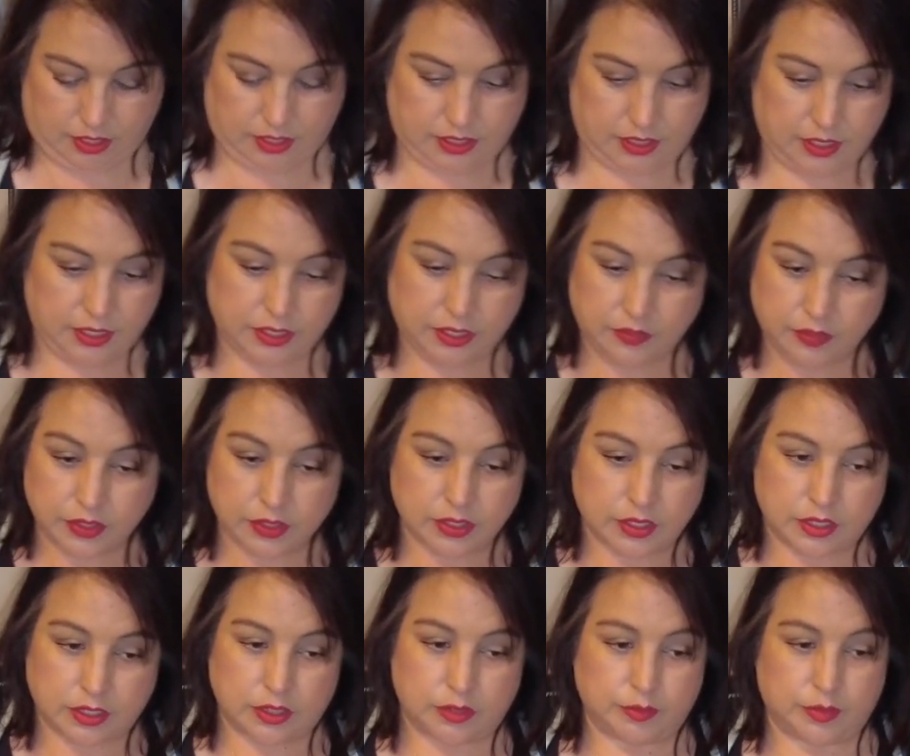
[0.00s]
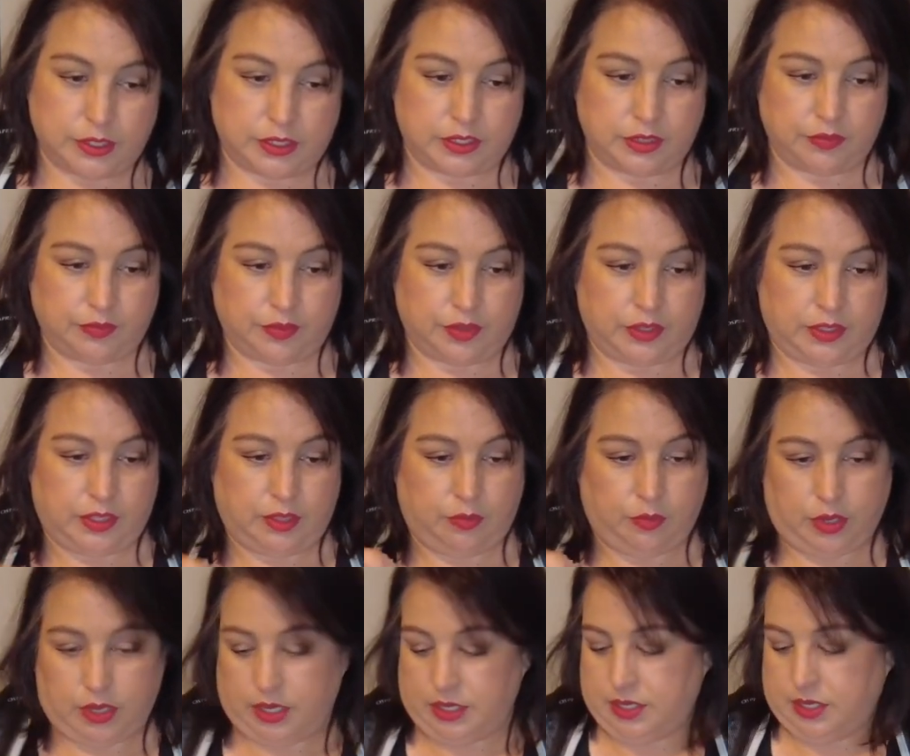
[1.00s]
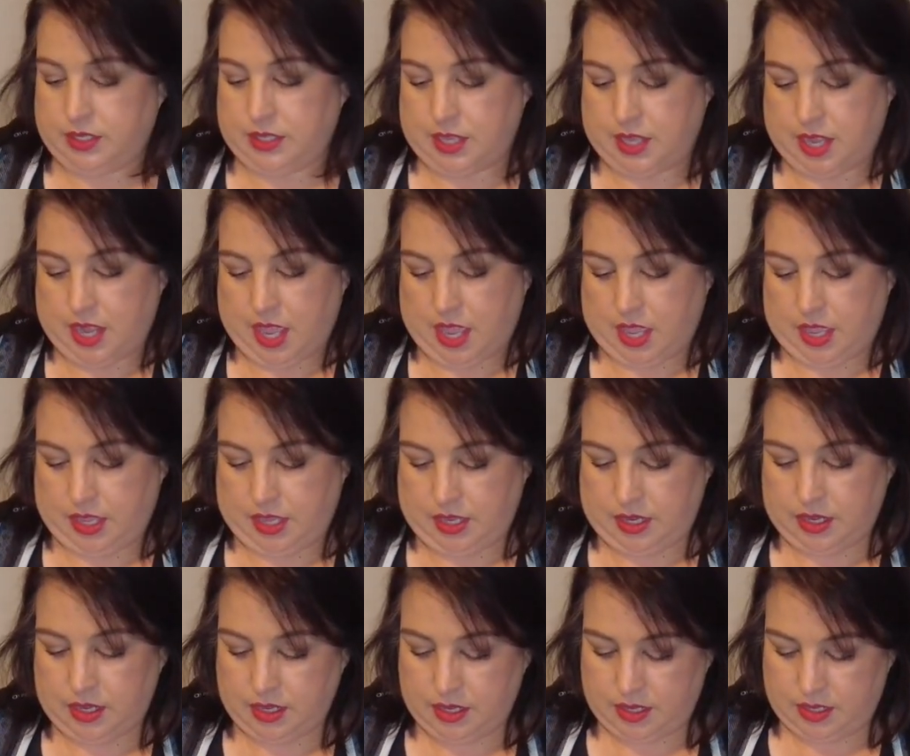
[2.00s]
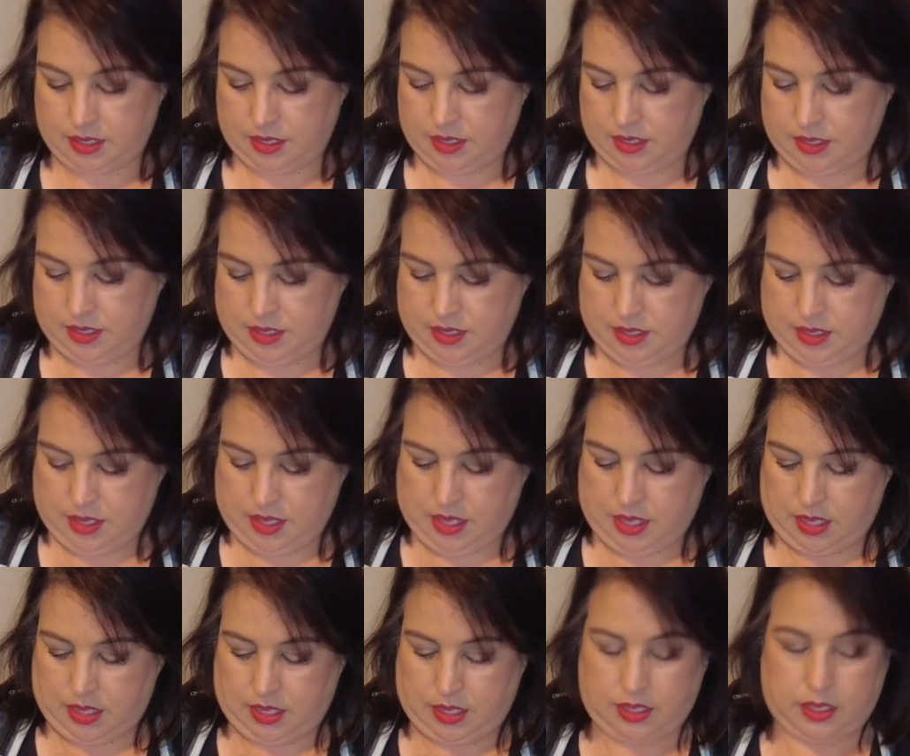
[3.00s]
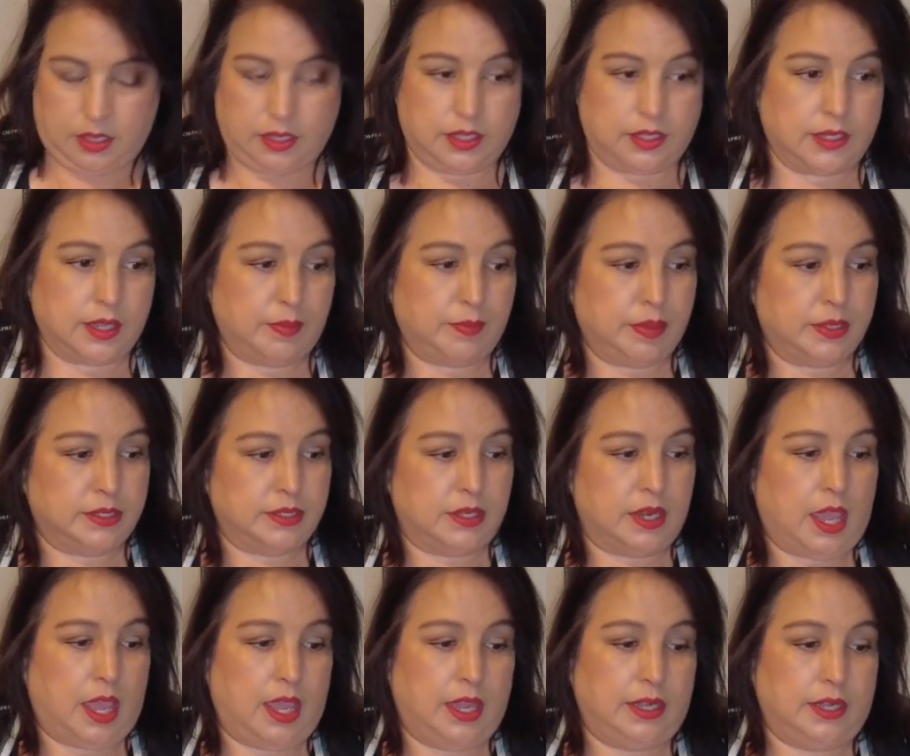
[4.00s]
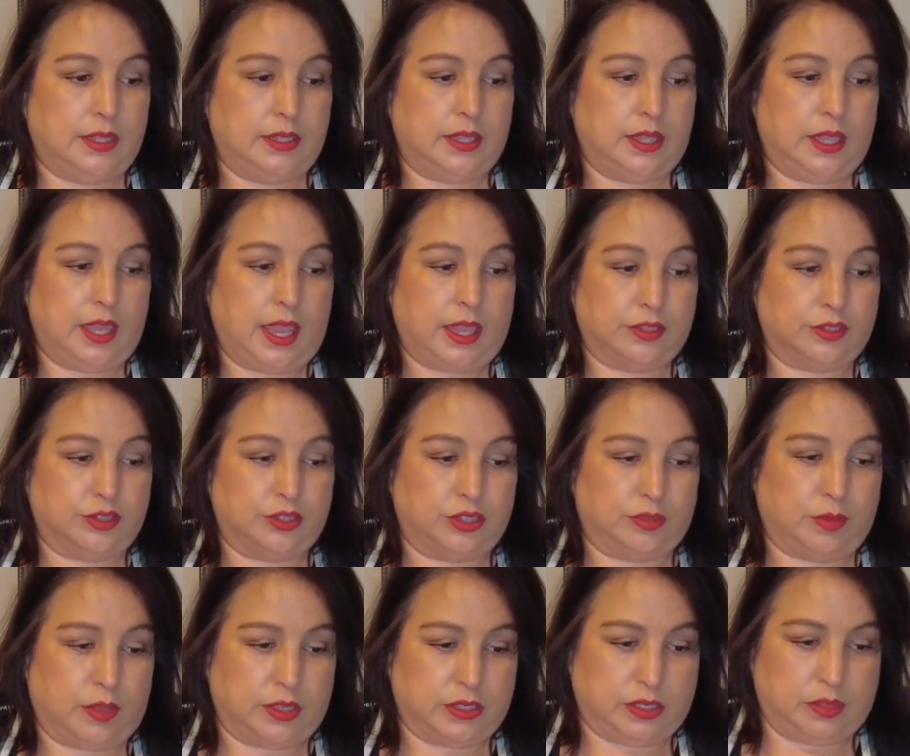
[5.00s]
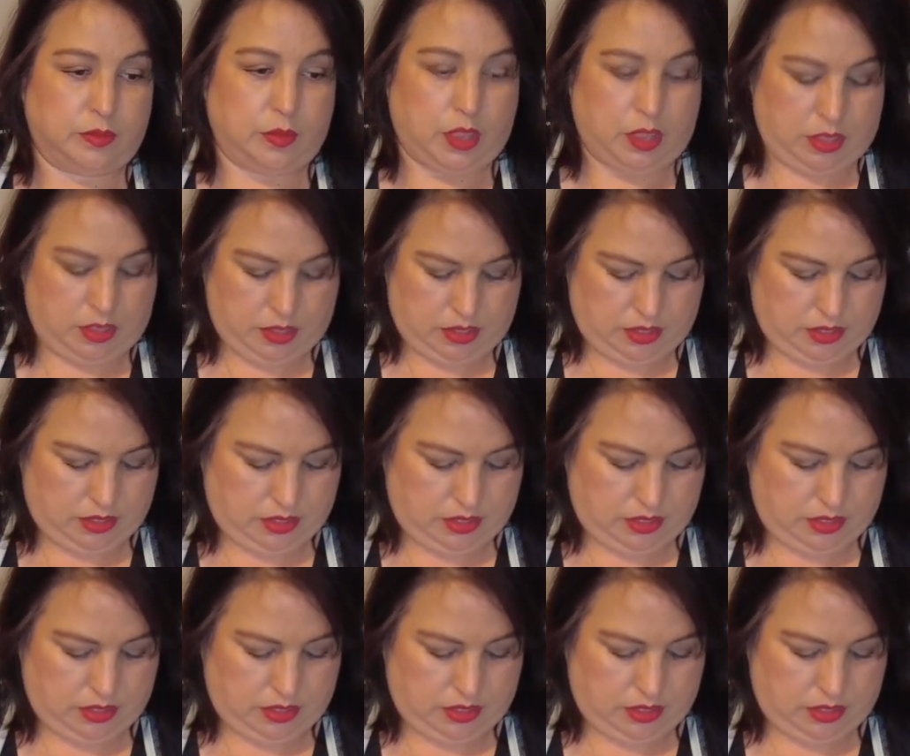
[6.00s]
See, this feels a little bit different than when I did the 9, the Tempest 9 and the extra small.